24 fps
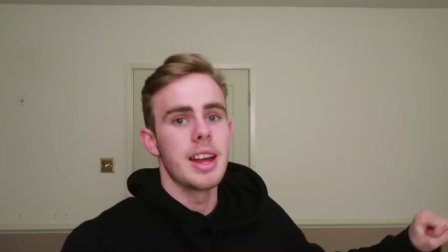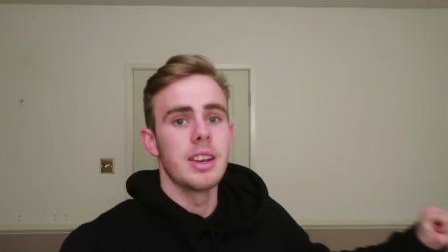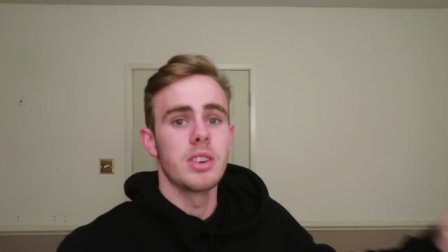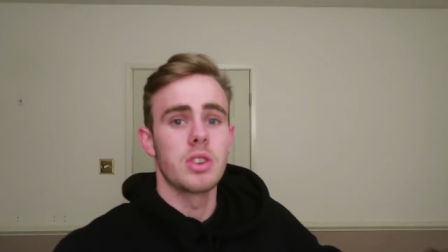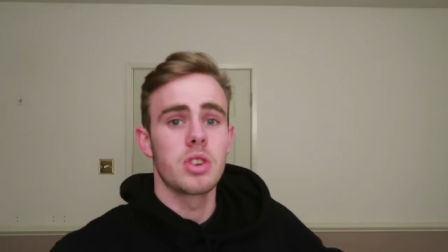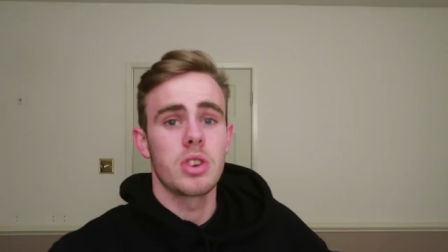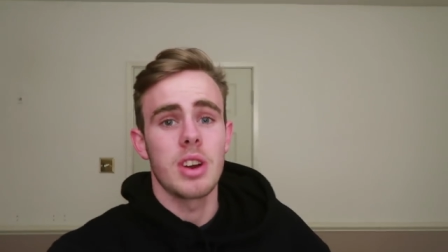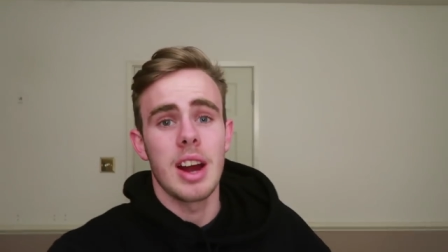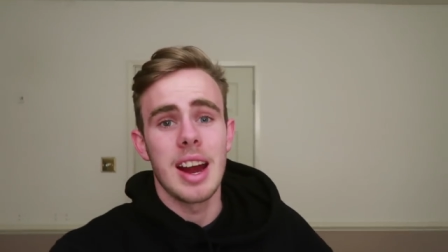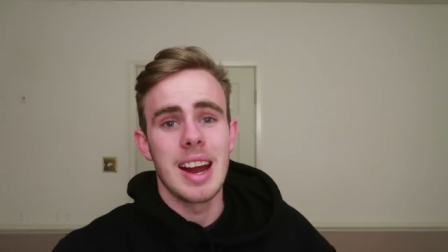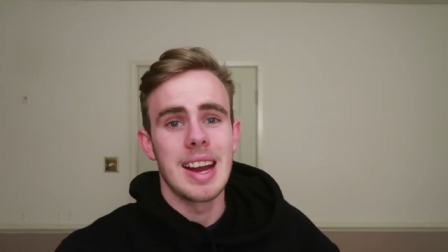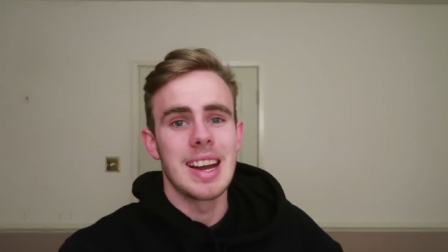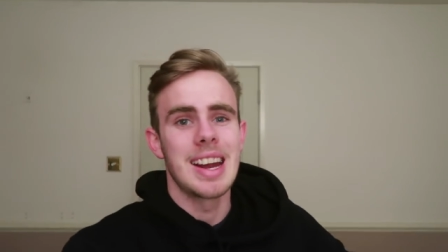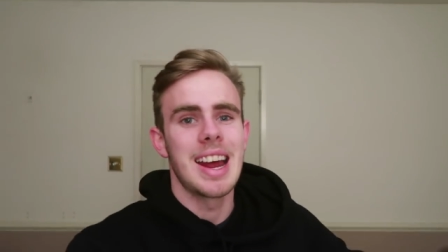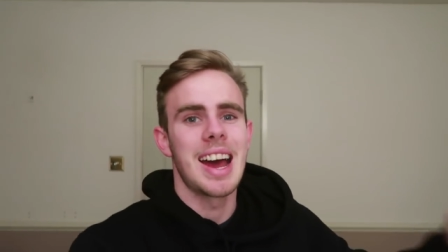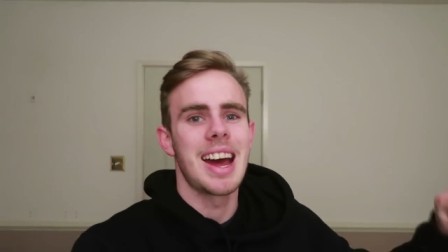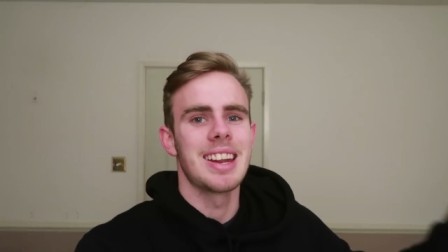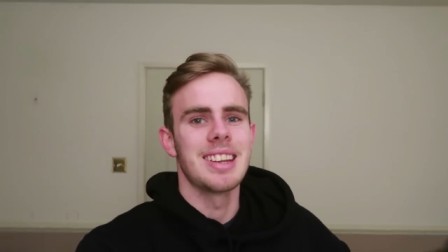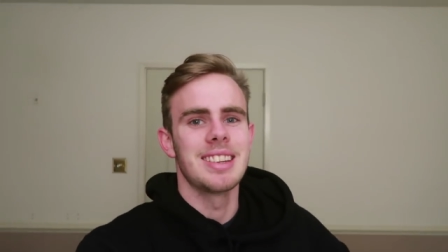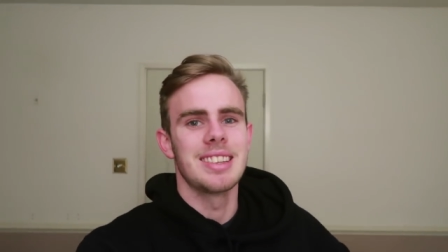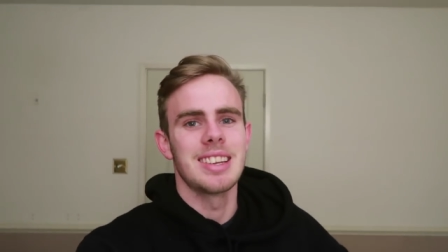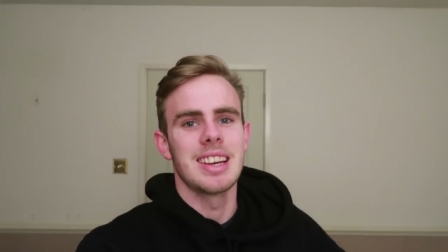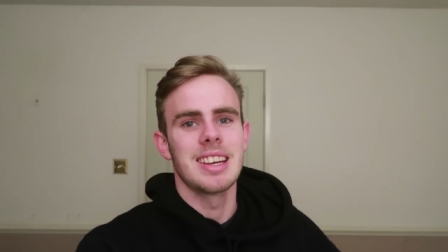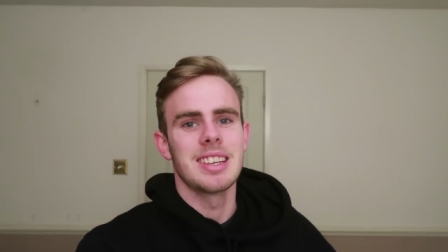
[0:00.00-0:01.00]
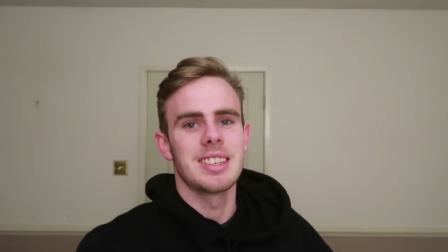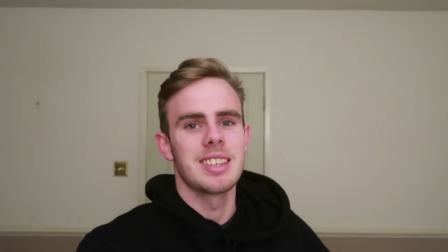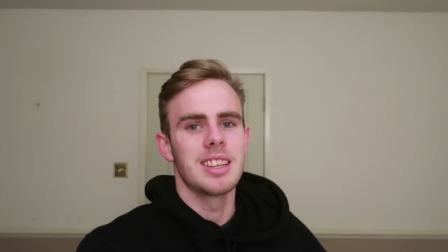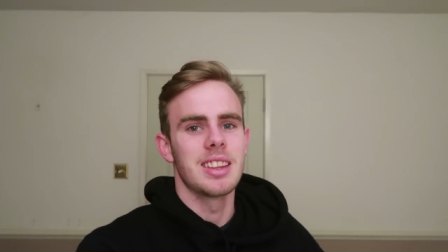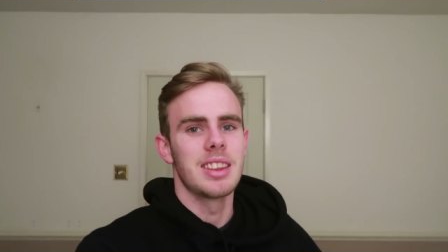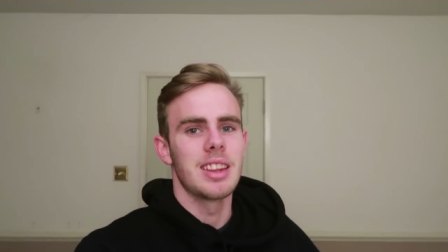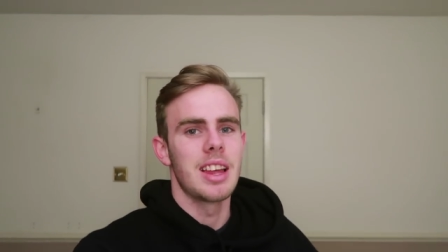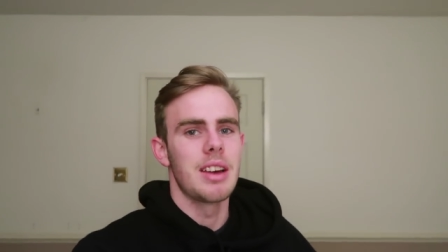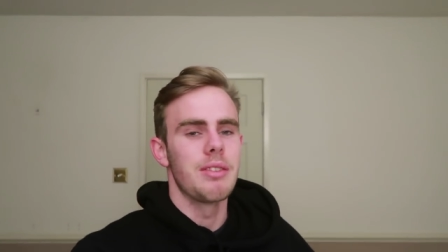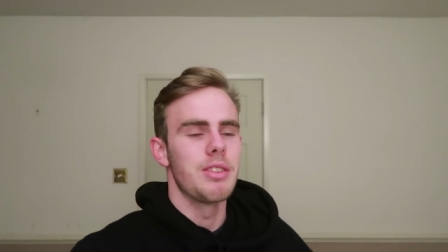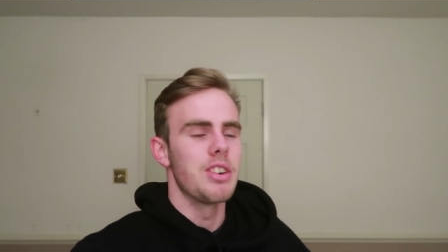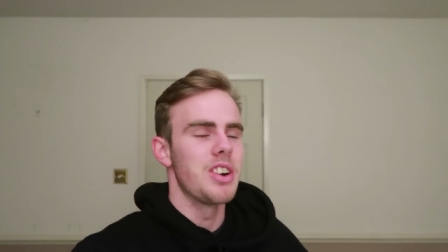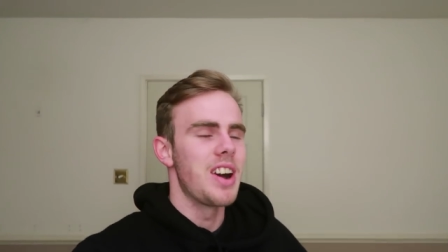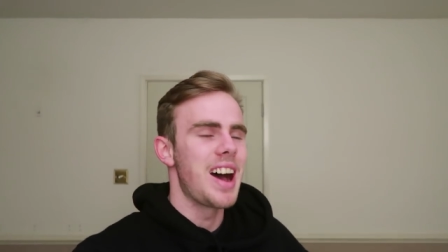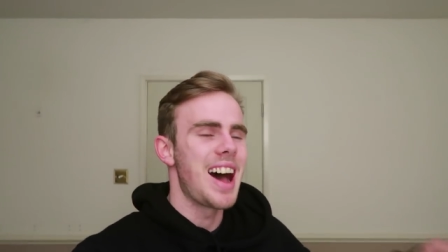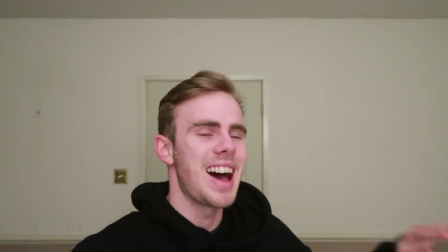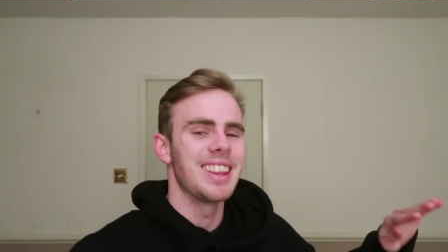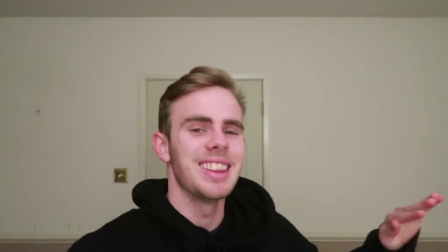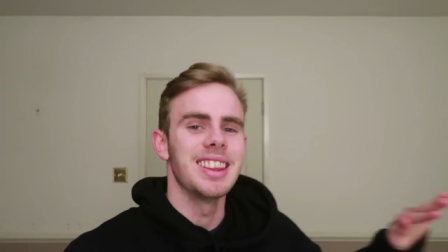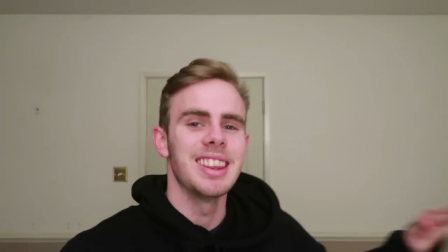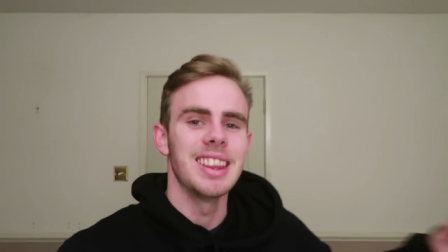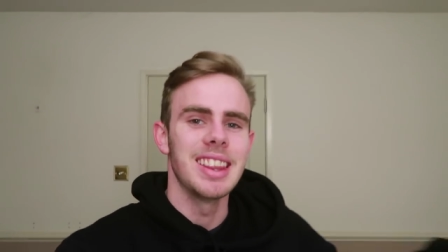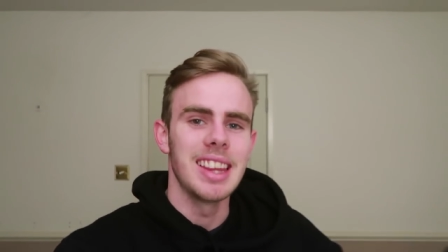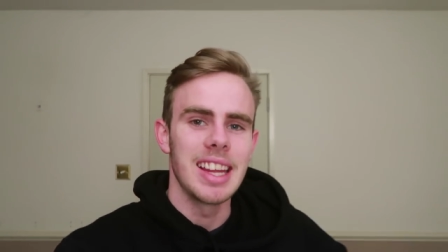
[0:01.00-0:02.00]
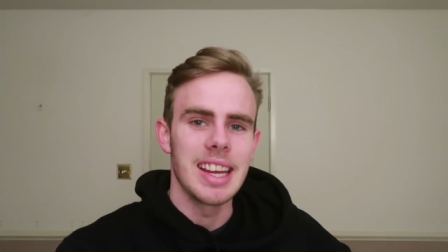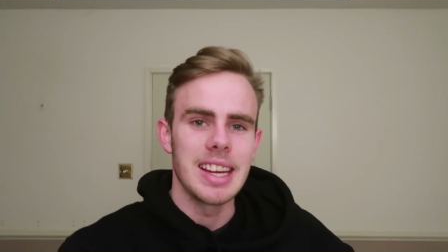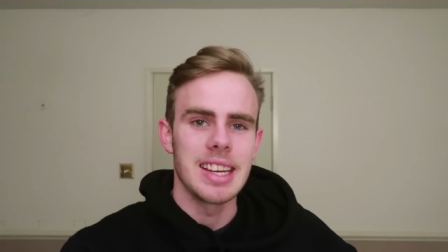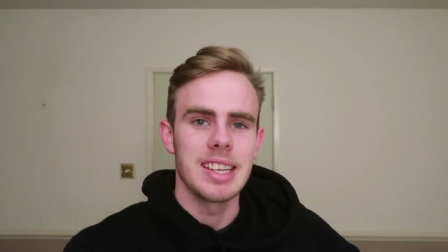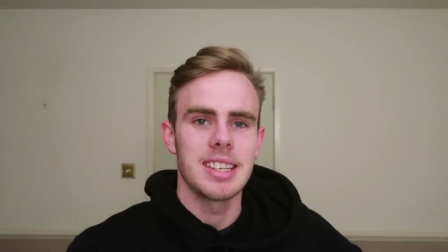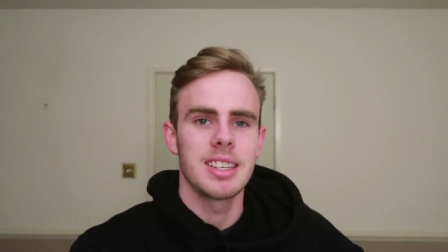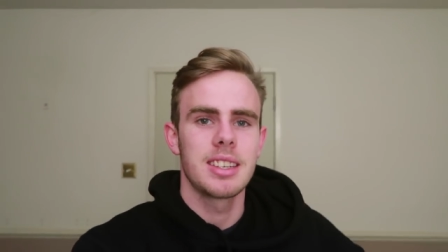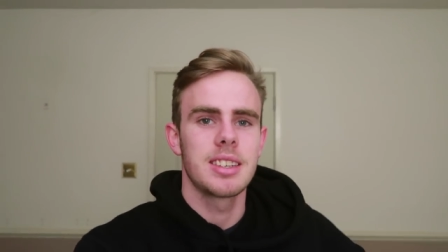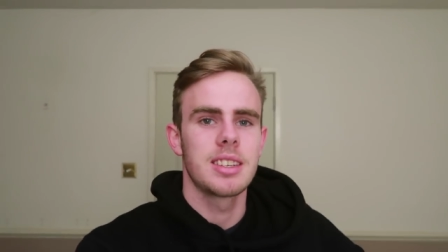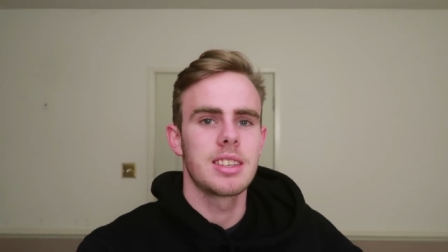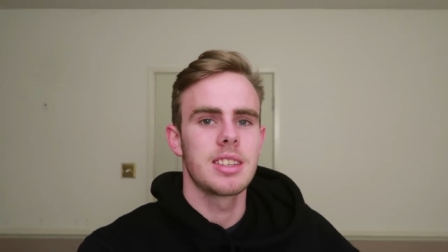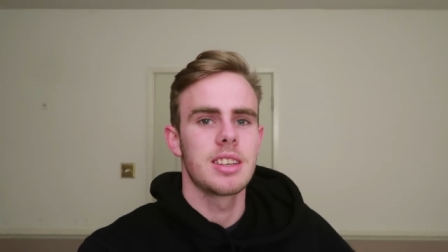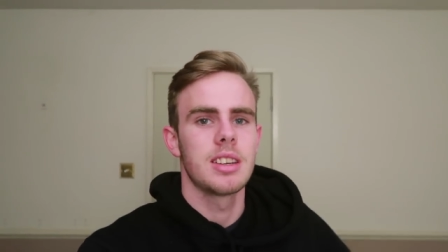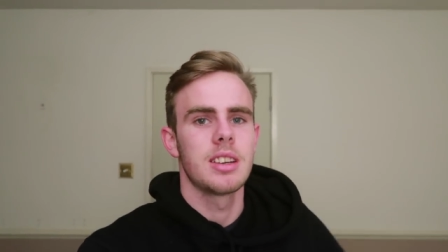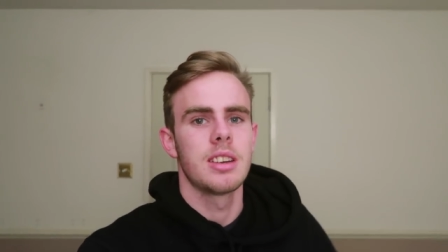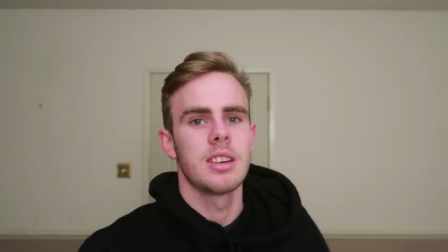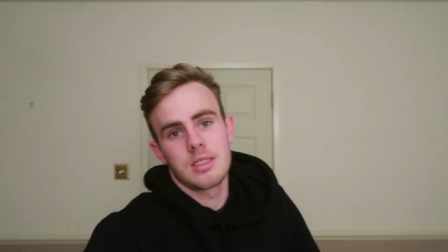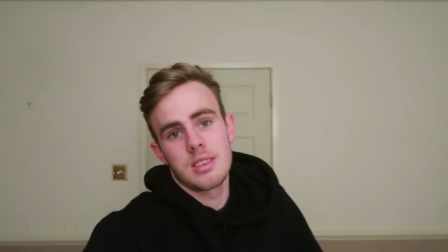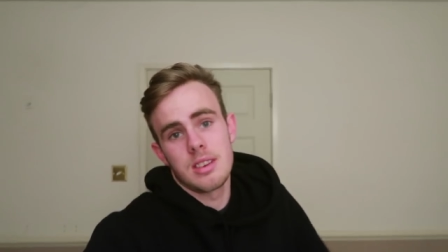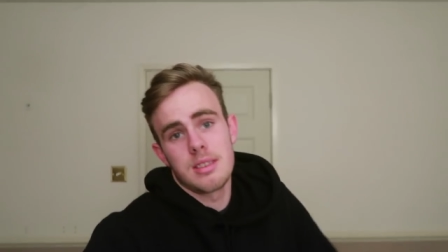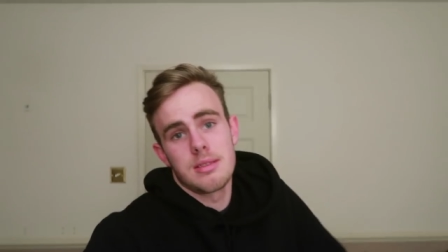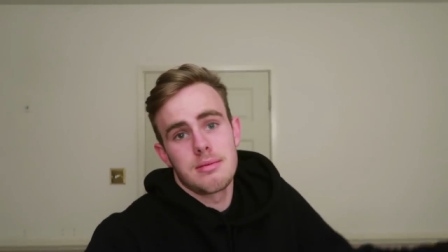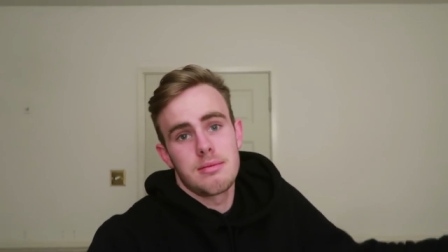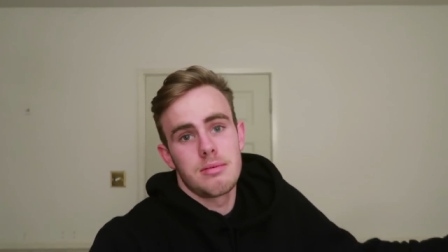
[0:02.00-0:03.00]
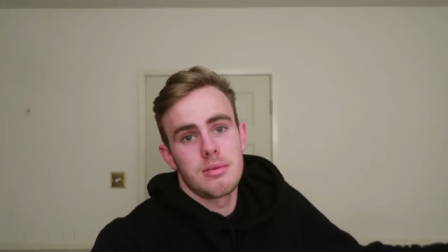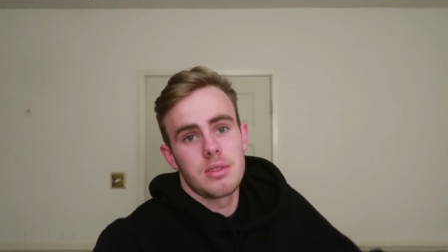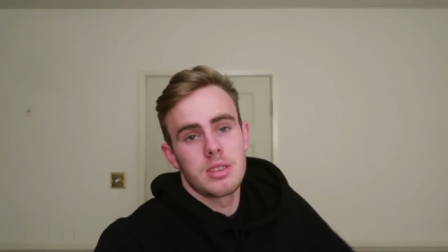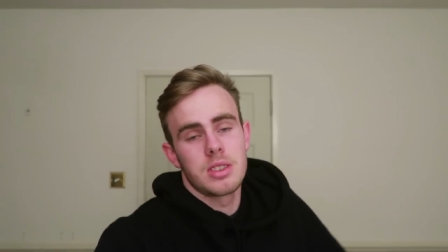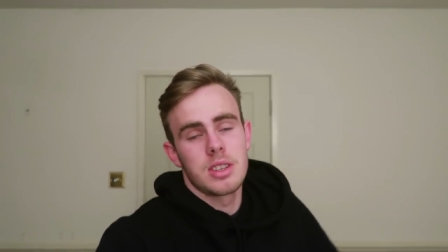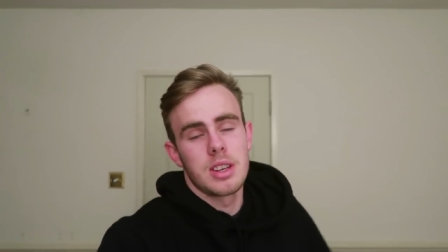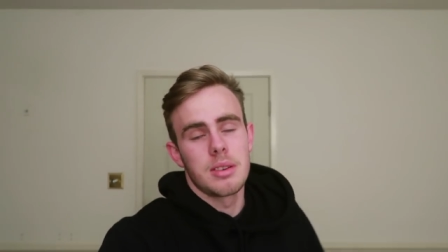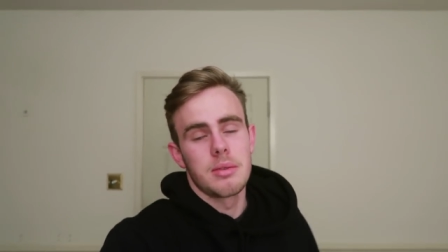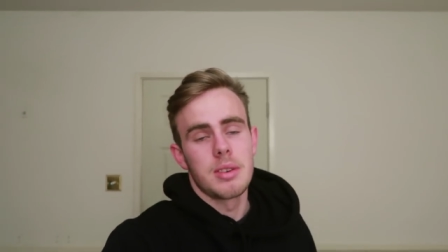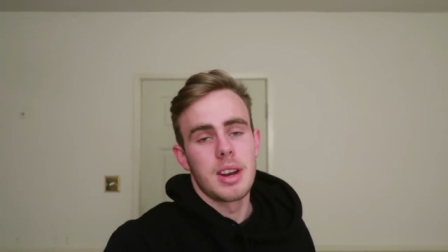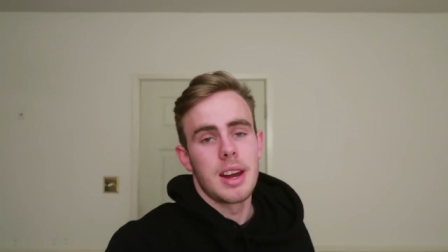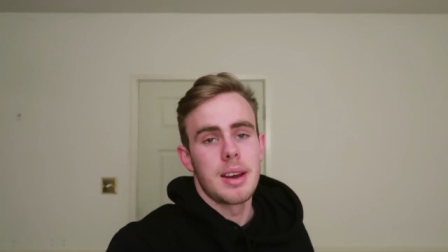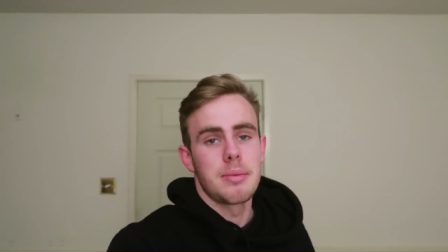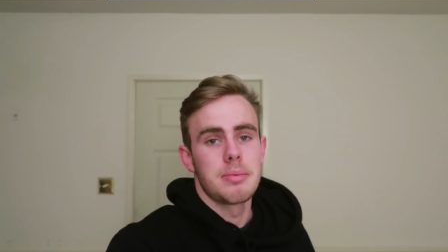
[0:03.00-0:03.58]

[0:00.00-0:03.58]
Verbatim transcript: and train at a decent level at least. So we'll see what